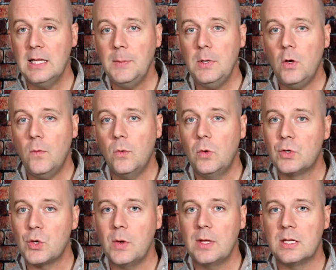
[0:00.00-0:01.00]
Let me know if you
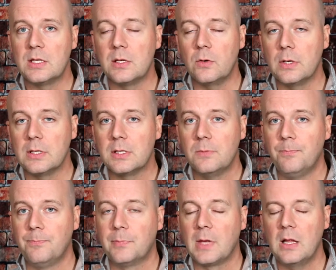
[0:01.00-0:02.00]
enjoy these series.
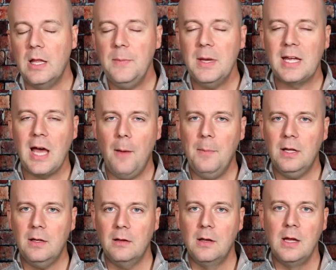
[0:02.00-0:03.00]
Leave me a comment.